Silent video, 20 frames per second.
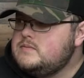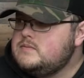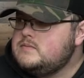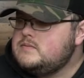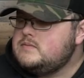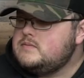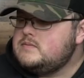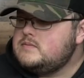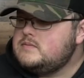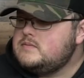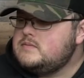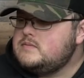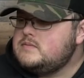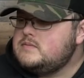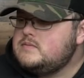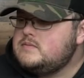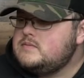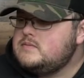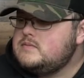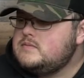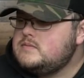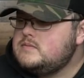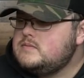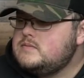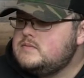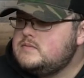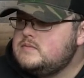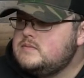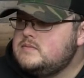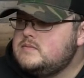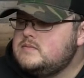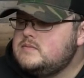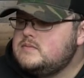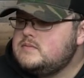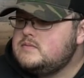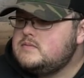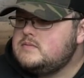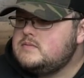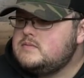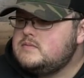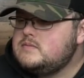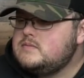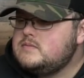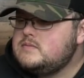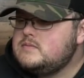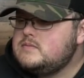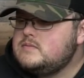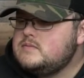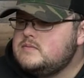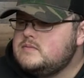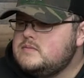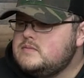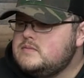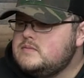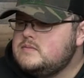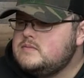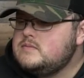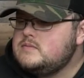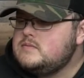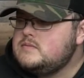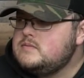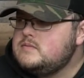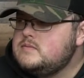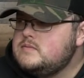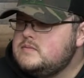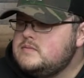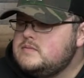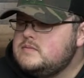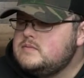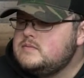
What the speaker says: (not speaking)